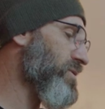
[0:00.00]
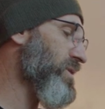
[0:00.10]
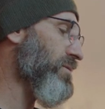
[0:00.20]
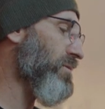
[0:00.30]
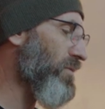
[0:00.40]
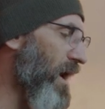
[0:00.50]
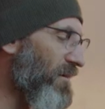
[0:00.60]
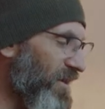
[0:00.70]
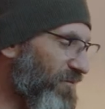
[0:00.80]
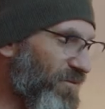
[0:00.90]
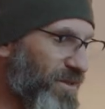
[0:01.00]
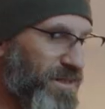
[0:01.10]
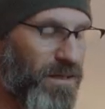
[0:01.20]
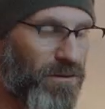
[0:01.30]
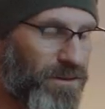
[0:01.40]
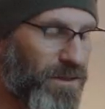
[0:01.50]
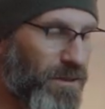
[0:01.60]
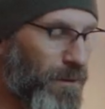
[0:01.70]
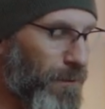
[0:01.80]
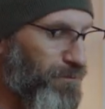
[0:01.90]
center of gravity for the tilt.
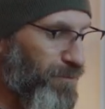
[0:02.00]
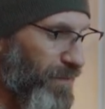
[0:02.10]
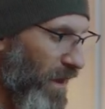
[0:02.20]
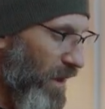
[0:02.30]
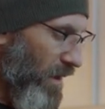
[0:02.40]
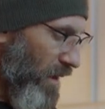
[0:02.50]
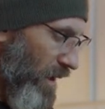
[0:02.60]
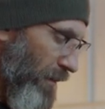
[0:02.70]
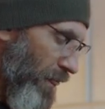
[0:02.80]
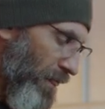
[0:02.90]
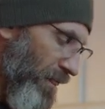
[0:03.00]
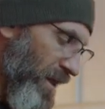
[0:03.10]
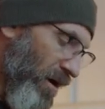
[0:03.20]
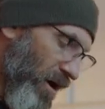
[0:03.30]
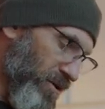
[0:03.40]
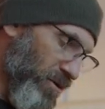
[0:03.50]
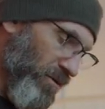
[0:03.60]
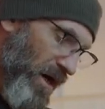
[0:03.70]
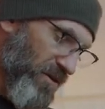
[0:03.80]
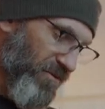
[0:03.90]
It also
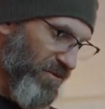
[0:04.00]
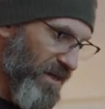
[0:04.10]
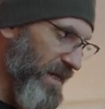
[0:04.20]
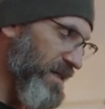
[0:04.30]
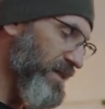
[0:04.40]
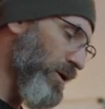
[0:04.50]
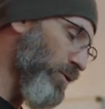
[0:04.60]
allows for an easy